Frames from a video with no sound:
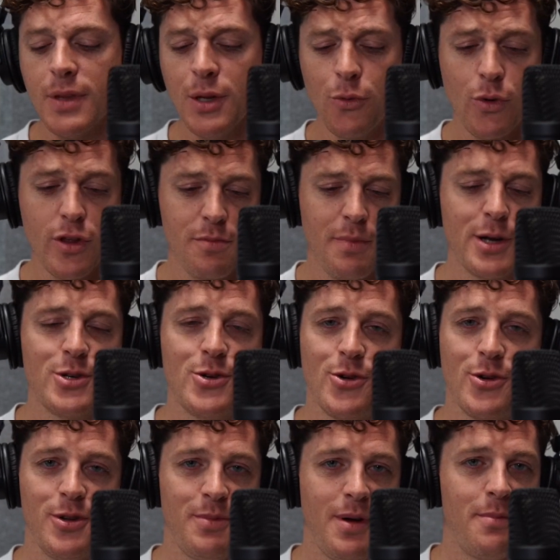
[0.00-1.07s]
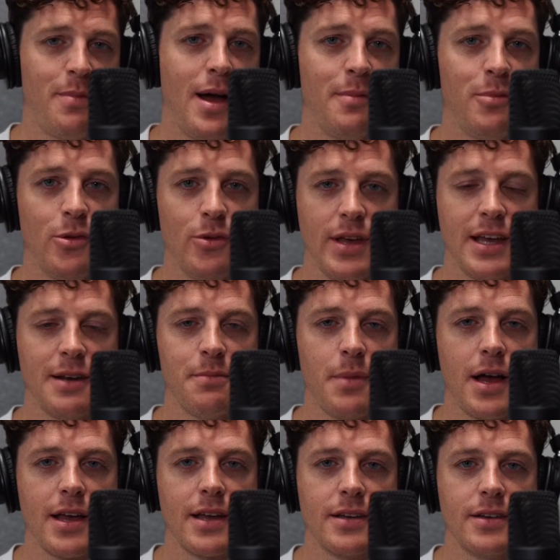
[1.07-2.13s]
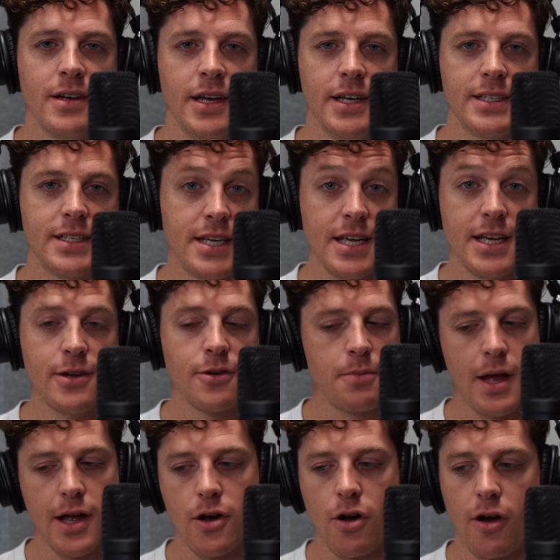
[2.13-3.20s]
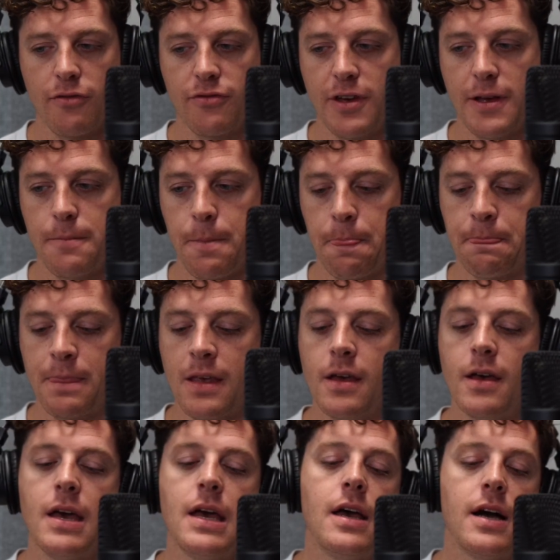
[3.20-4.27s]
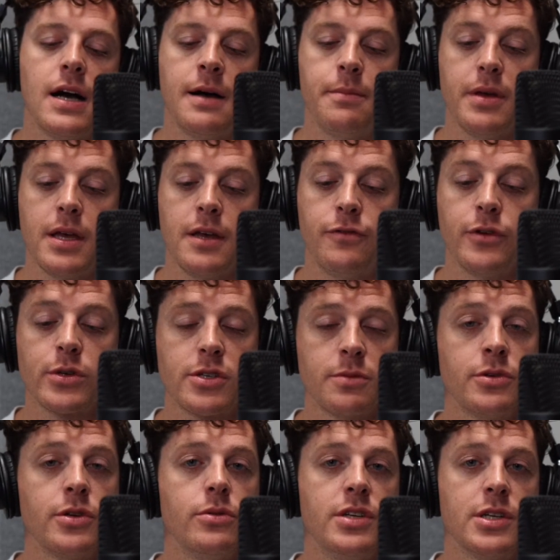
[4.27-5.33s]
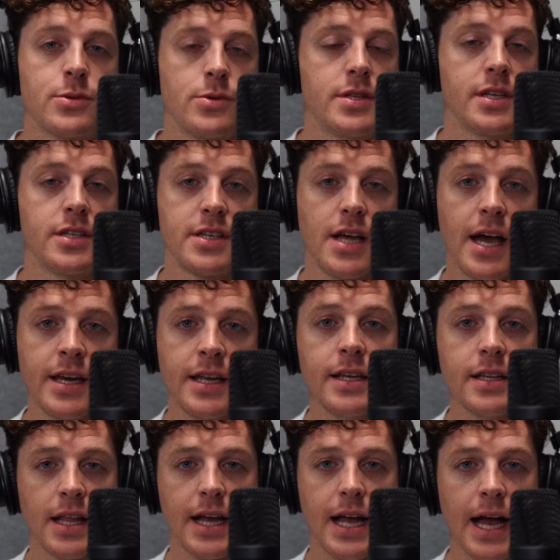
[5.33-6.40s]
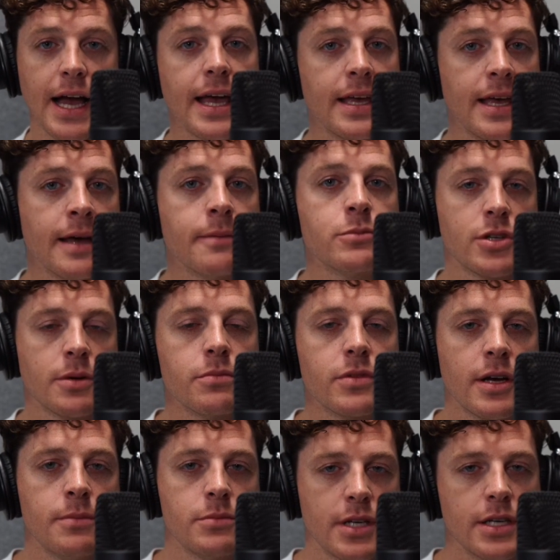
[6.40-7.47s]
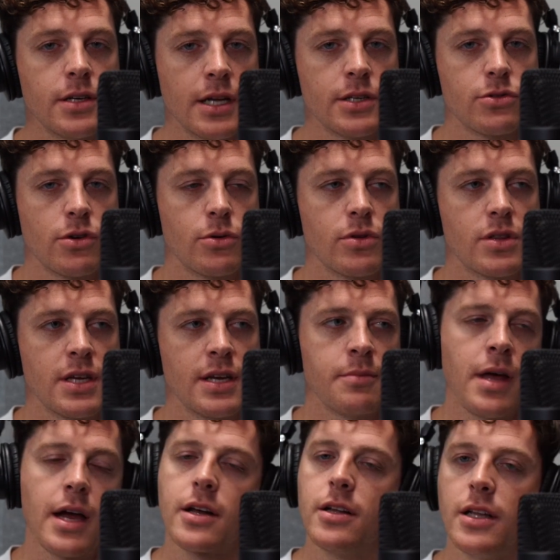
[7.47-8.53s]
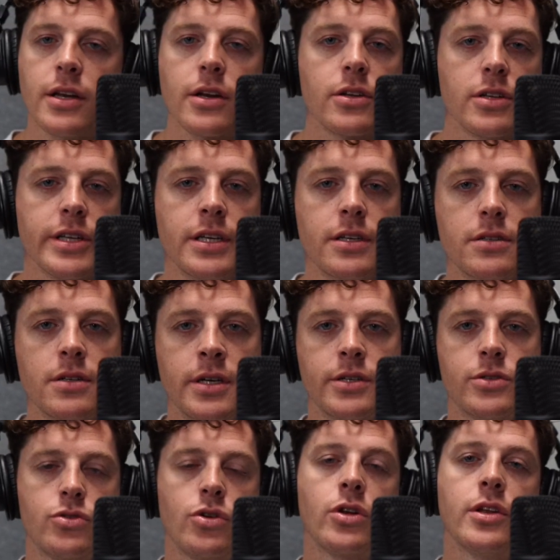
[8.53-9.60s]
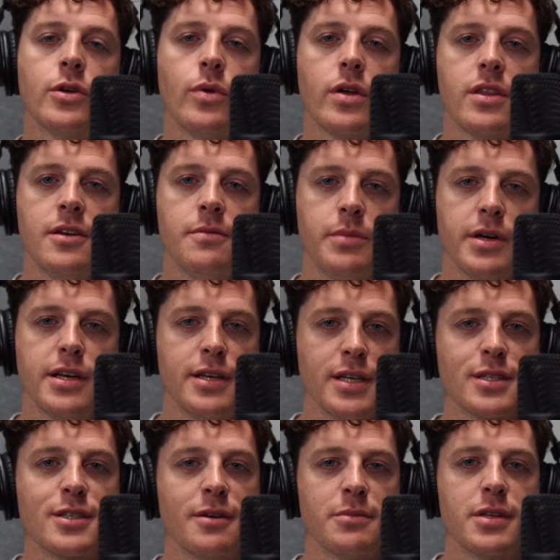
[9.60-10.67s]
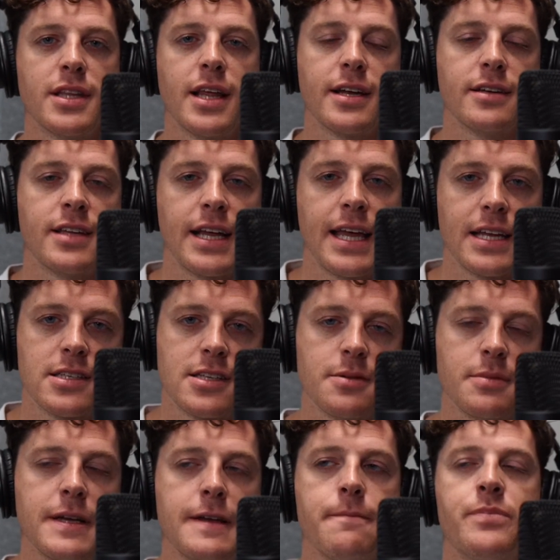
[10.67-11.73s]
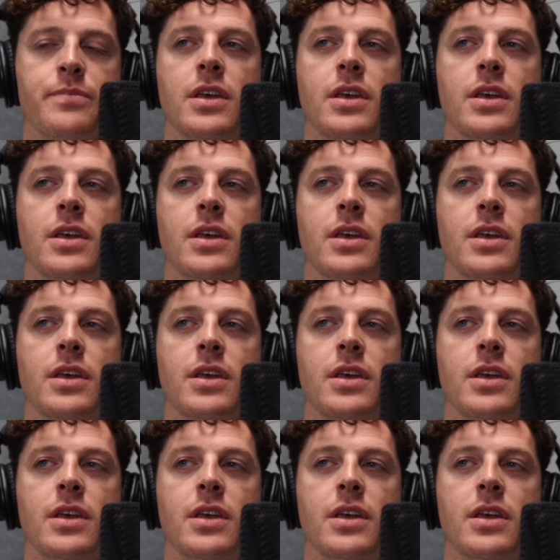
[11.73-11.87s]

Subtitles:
with my journal, my Bible, and my tea or my coffee. If you're someone who deals with anxiety, like I am sometimes, I struggle with it. I'm not clinically struggling with it, but it is something that gets to me.